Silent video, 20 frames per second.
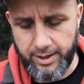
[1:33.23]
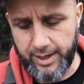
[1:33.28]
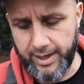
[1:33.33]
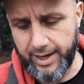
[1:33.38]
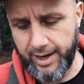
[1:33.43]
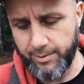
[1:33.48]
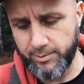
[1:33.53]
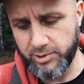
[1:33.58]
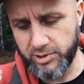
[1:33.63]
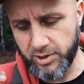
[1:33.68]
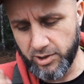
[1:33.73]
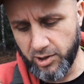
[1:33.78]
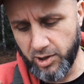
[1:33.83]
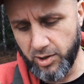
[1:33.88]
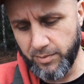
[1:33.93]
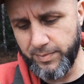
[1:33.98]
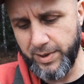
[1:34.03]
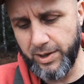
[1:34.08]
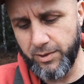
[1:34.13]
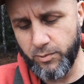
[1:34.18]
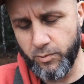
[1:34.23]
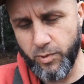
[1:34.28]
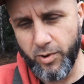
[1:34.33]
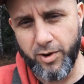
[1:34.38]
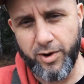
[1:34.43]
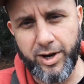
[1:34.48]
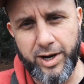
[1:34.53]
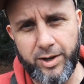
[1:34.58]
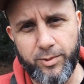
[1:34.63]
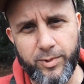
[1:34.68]
And I was a little bit
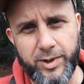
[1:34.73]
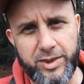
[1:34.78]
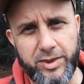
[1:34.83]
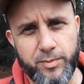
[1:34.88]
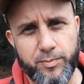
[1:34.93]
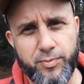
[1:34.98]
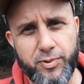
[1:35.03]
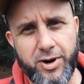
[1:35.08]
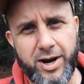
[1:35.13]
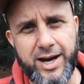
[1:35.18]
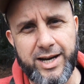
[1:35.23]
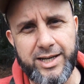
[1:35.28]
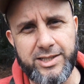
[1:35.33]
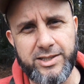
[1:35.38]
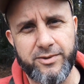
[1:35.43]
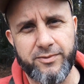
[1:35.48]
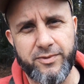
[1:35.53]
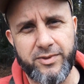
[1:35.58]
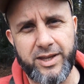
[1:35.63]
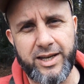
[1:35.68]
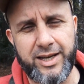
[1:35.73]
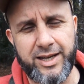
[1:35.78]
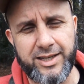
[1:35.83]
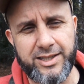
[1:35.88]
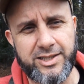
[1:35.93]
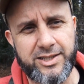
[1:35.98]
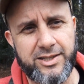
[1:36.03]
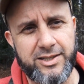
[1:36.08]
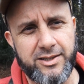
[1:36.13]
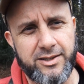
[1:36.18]
worried with the price of
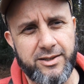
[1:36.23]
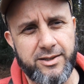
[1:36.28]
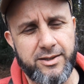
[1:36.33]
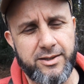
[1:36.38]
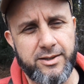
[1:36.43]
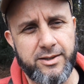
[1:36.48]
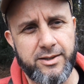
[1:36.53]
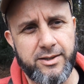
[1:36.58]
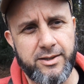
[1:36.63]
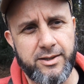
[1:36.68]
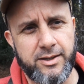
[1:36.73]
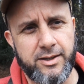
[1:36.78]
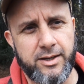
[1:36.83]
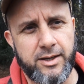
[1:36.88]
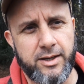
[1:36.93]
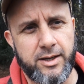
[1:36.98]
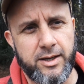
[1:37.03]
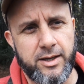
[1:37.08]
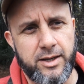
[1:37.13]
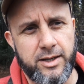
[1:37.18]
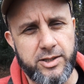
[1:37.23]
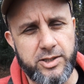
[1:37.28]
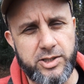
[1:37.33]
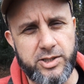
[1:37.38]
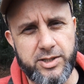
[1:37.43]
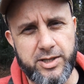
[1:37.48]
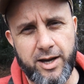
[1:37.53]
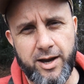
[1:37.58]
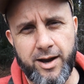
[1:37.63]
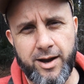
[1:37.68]
this
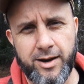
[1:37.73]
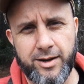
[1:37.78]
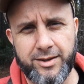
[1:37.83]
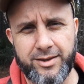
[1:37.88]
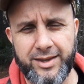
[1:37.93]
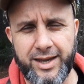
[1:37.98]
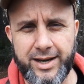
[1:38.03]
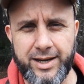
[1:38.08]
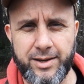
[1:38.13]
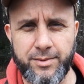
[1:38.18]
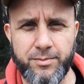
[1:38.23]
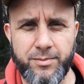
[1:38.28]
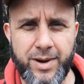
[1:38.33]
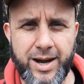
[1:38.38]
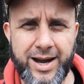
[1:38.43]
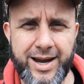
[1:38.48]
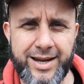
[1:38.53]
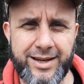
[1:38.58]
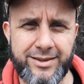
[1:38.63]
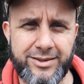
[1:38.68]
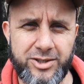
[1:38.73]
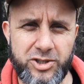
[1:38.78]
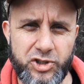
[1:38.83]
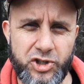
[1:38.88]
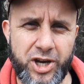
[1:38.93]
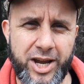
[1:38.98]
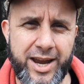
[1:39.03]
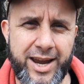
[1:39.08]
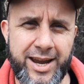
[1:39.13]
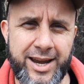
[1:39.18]
stock that it might
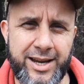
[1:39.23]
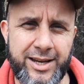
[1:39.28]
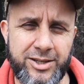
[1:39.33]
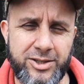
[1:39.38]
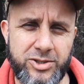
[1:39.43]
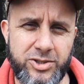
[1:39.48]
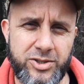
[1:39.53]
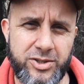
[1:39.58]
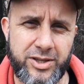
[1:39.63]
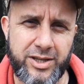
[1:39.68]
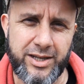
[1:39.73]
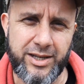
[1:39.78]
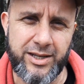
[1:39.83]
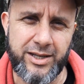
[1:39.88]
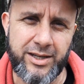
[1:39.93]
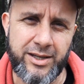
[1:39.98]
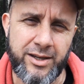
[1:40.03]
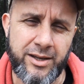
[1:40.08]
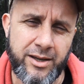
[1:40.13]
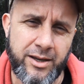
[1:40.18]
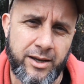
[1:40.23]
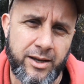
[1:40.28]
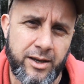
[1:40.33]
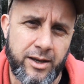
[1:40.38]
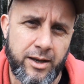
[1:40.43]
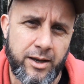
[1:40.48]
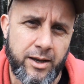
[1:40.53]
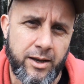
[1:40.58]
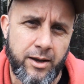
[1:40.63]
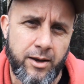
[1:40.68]
change the
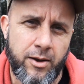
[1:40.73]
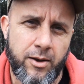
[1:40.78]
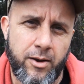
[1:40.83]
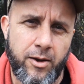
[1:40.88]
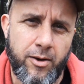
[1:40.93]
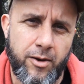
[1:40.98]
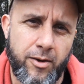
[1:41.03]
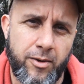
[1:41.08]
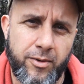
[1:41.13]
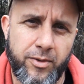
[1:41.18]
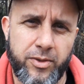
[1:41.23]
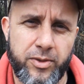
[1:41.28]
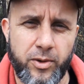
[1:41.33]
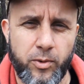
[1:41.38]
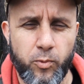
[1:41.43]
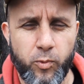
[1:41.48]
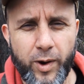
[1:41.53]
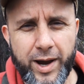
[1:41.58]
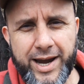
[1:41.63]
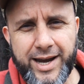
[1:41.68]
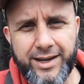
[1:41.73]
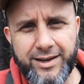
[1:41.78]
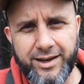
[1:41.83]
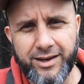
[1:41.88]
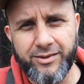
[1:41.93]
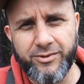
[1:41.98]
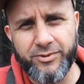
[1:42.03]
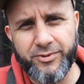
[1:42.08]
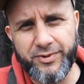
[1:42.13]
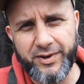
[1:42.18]
weight
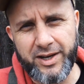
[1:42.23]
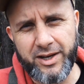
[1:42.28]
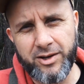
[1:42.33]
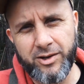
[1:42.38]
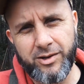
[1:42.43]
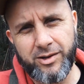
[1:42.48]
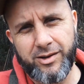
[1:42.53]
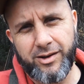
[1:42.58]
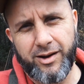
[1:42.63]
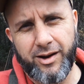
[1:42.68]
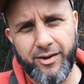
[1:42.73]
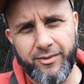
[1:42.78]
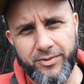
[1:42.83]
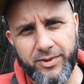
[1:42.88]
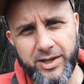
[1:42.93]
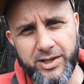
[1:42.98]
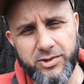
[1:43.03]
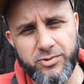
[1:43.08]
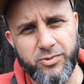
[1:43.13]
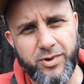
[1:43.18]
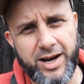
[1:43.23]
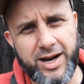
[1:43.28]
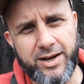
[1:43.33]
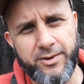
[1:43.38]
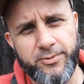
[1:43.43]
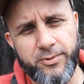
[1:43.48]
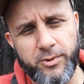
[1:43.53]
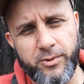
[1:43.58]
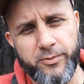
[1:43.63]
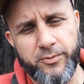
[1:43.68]
and feel of this
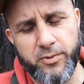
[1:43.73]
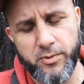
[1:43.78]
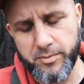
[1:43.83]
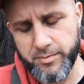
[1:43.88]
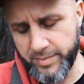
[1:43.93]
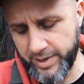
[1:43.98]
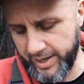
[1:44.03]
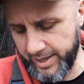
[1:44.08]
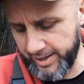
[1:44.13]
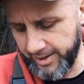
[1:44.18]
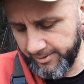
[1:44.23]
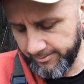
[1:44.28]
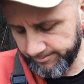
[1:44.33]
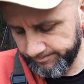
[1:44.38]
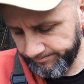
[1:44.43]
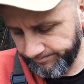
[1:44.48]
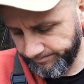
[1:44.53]
rifle for me.